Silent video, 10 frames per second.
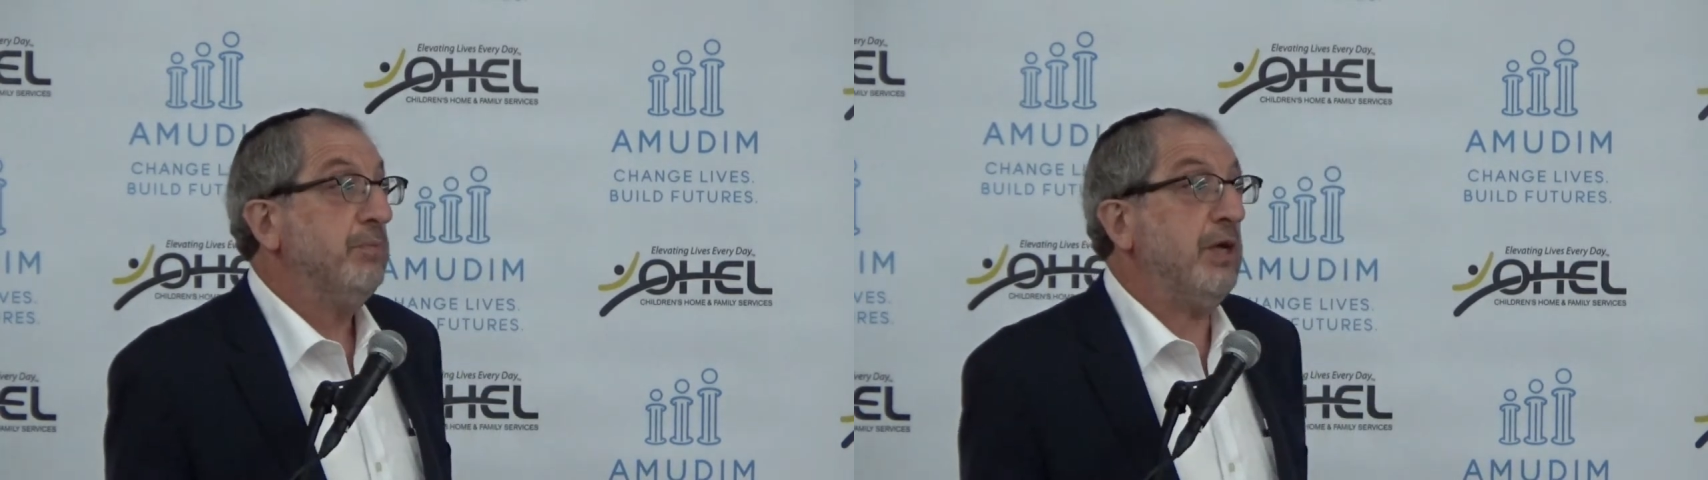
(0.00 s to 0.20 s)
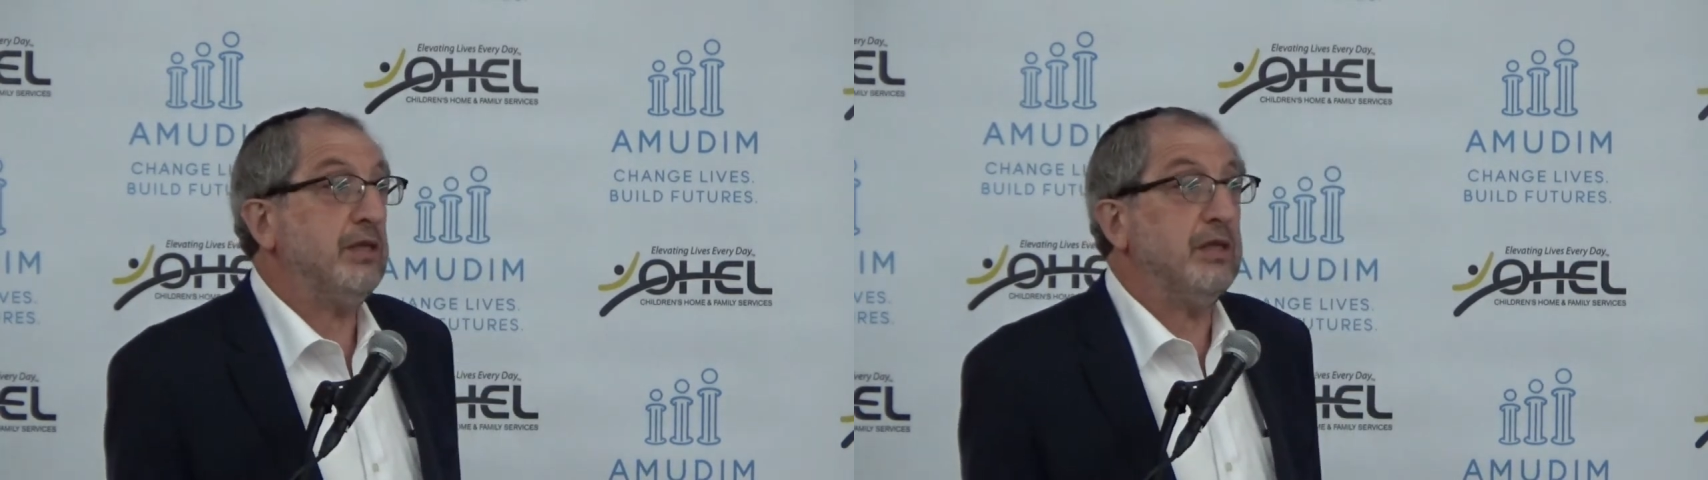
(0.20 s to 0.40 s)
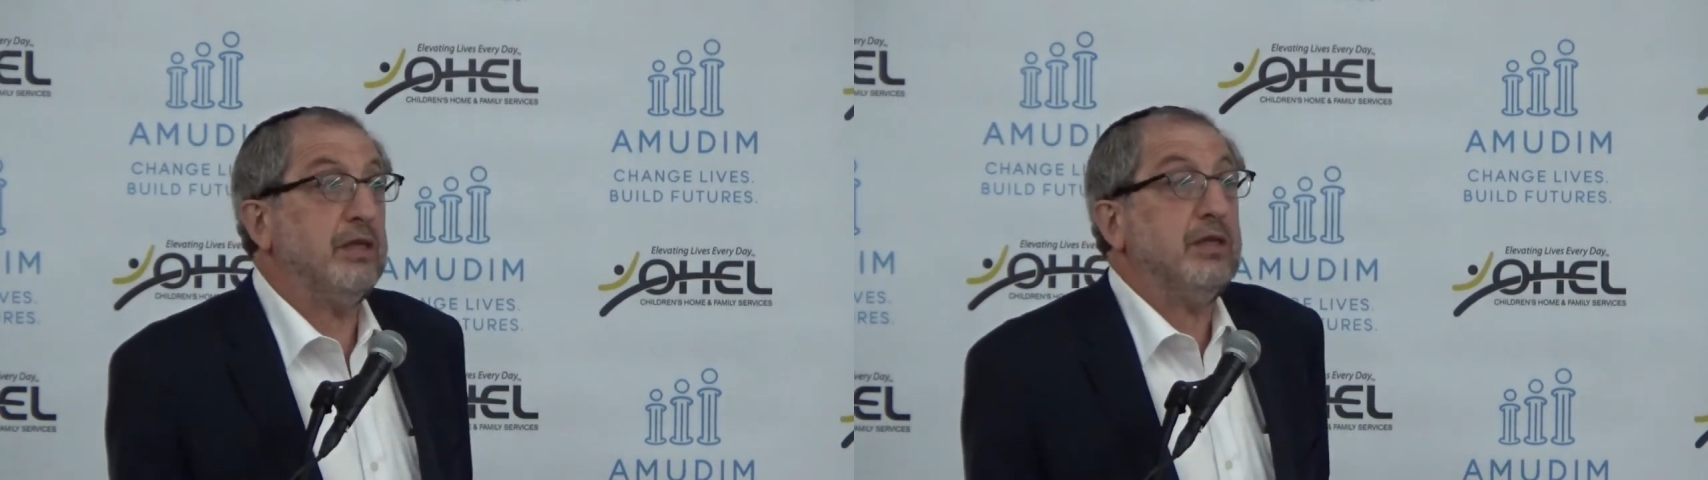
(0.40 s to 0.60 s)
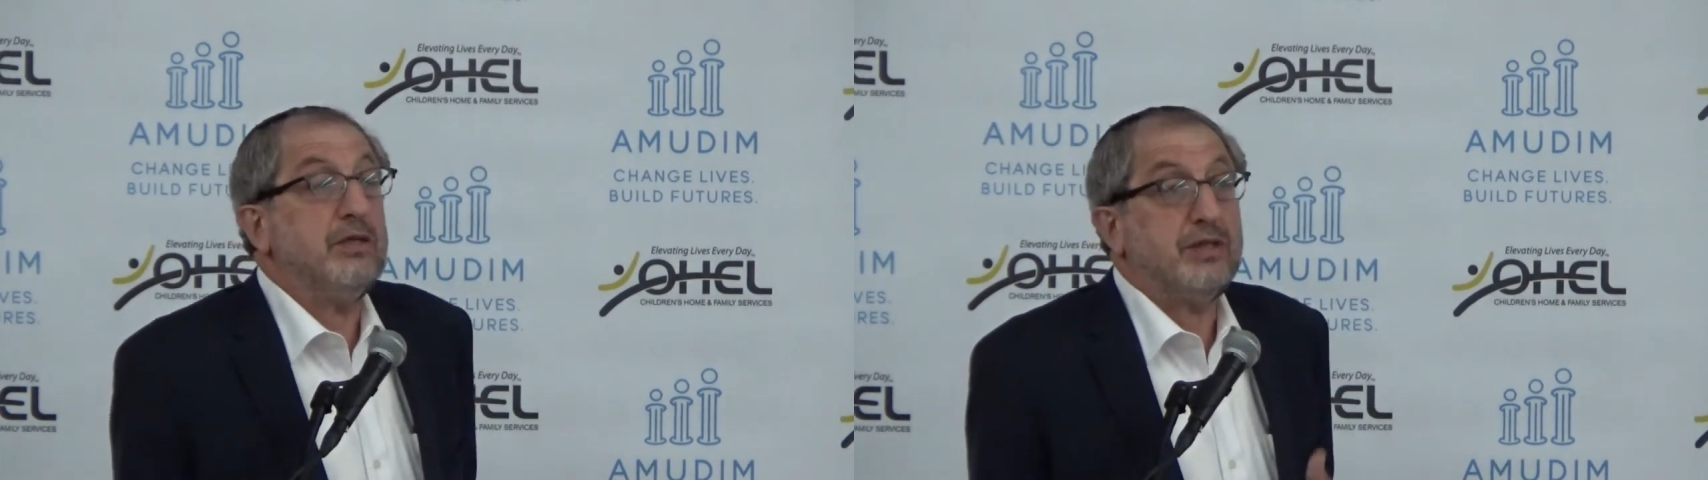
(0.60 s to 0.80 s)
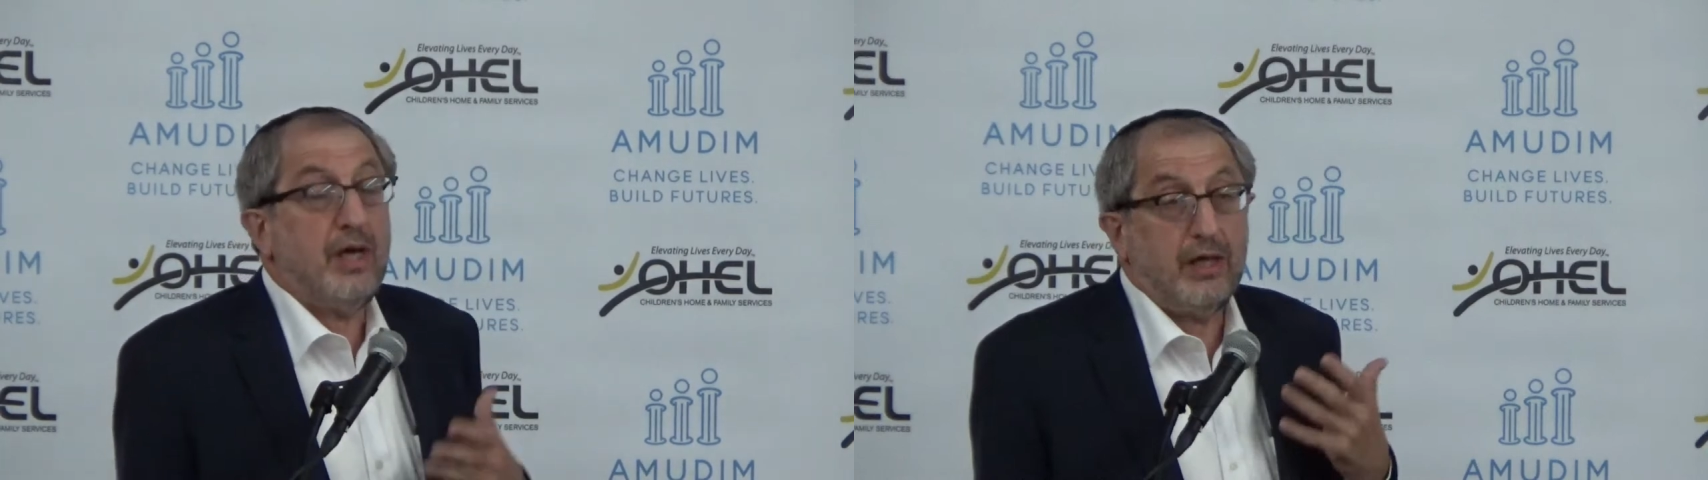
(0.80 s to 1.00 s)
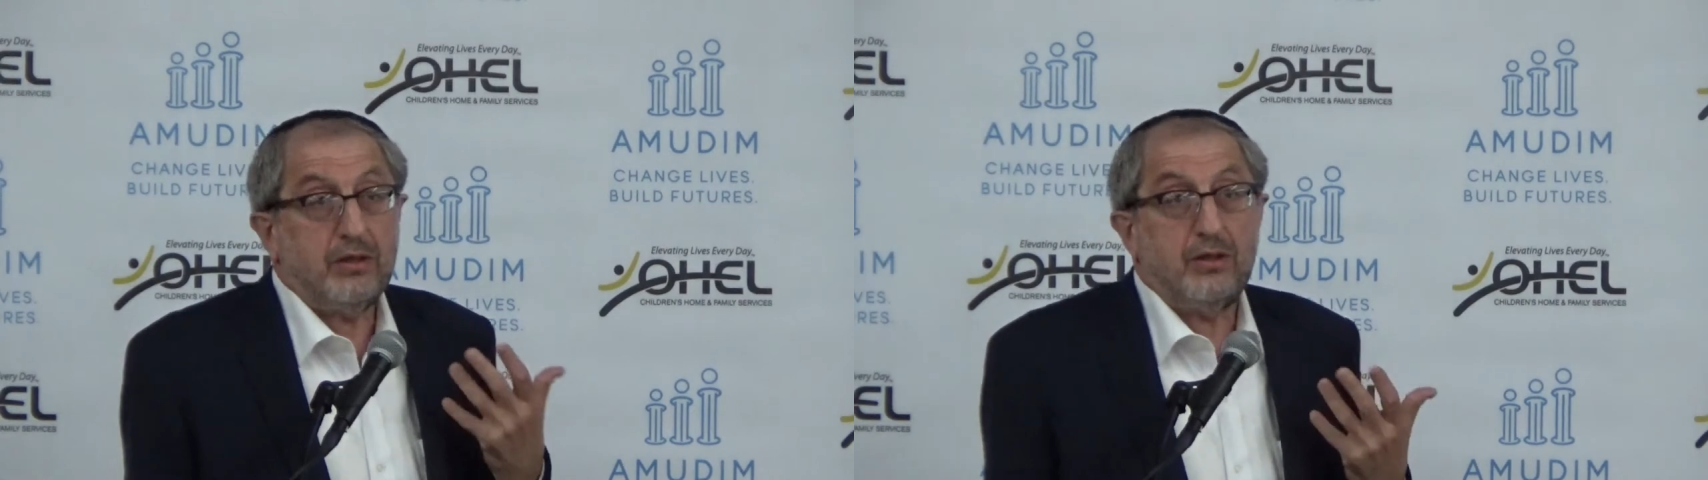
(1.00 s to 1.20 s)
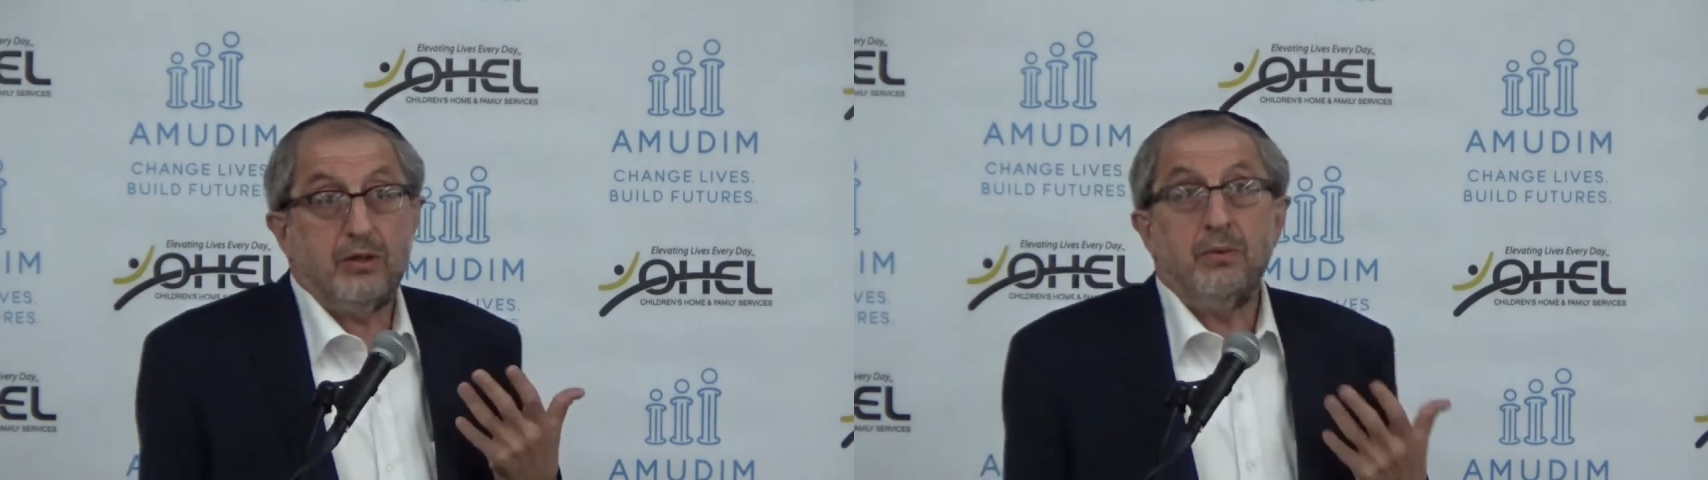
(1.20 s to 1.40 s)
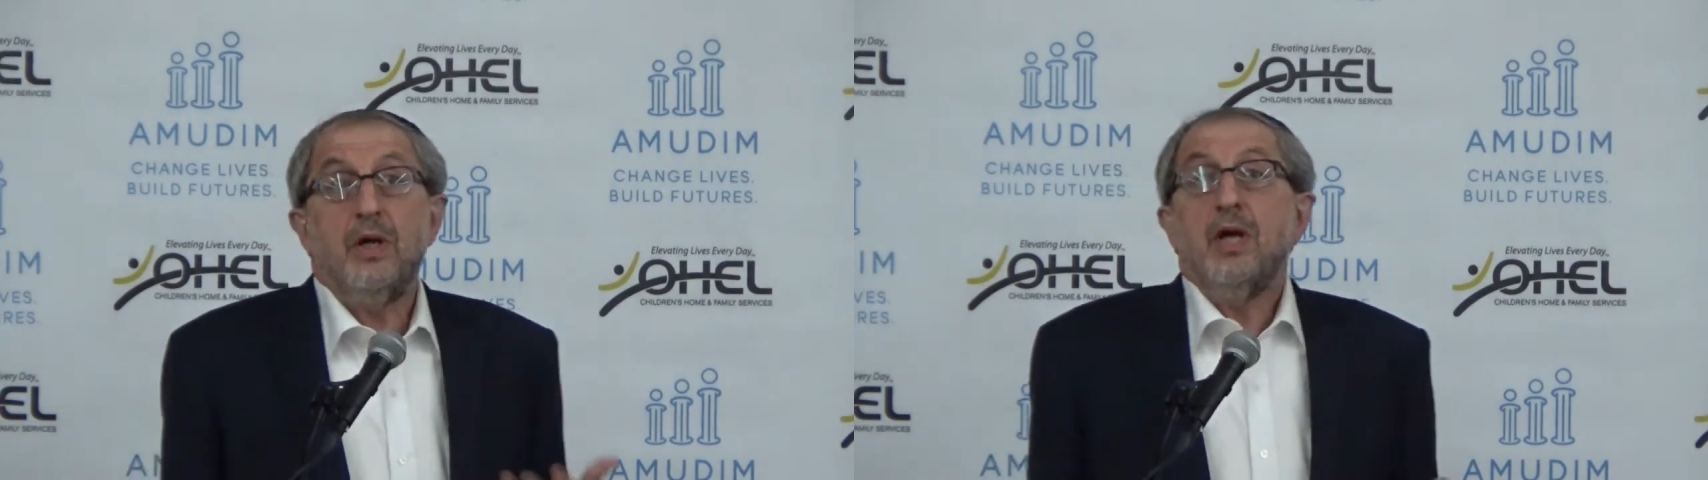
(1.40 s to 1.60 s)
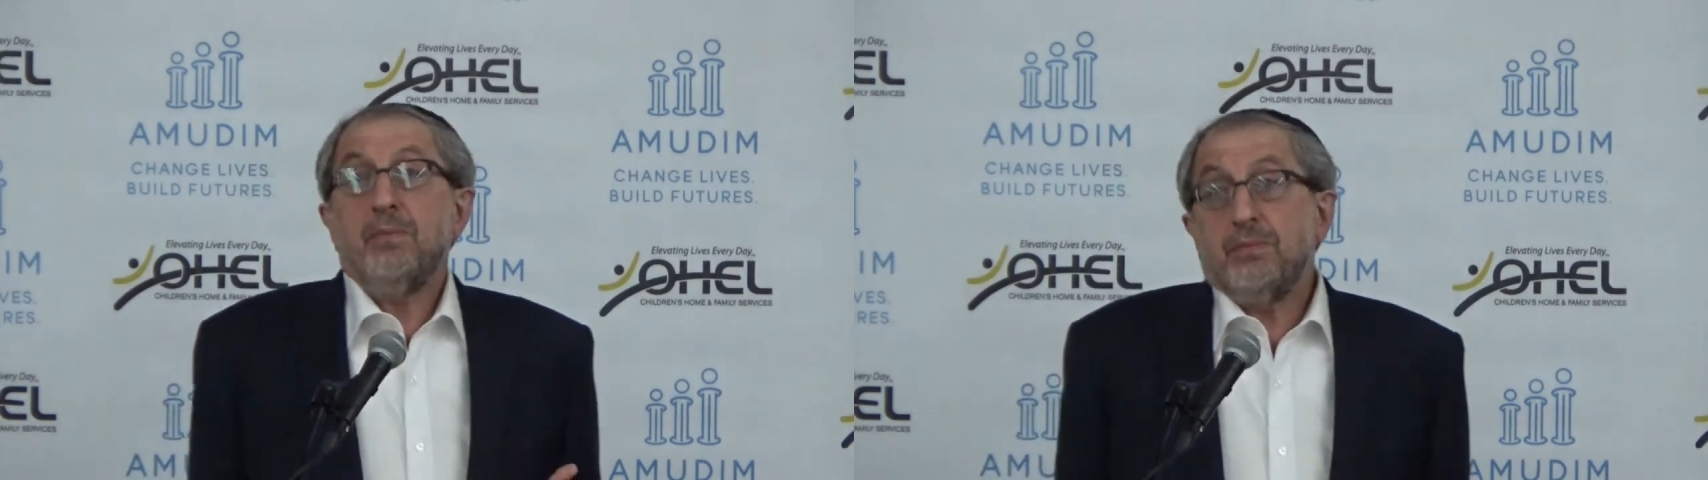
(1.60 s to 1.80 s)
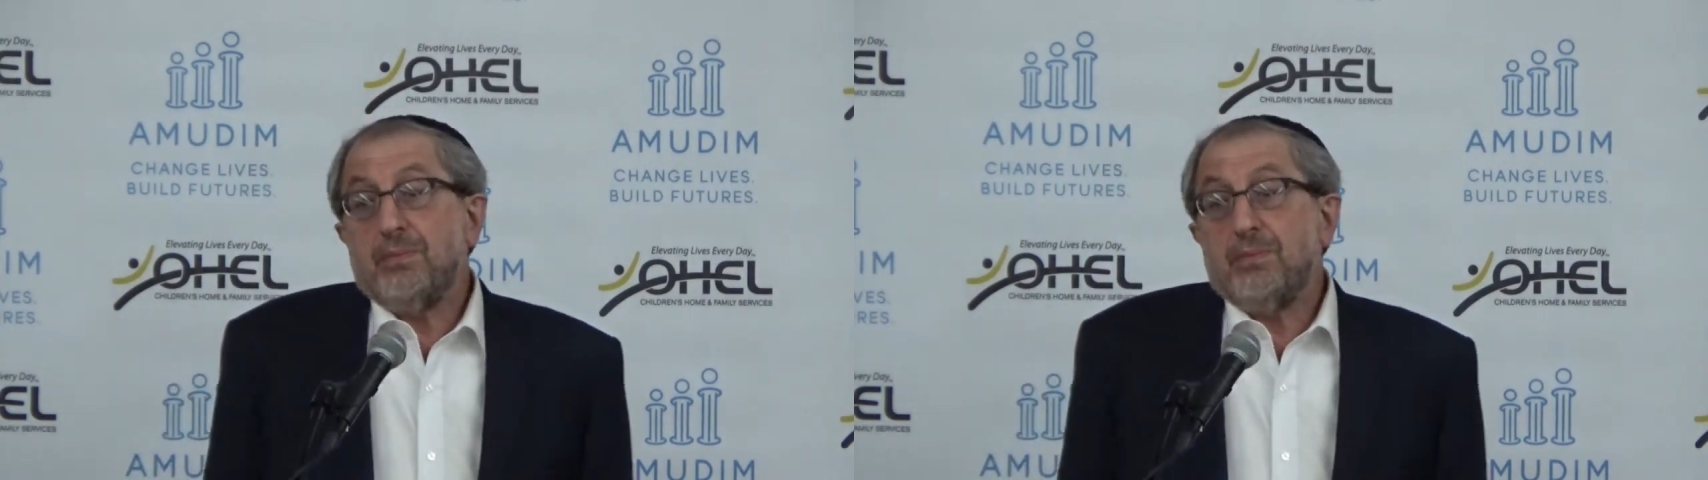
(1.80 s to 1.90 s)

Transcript: mental illness and to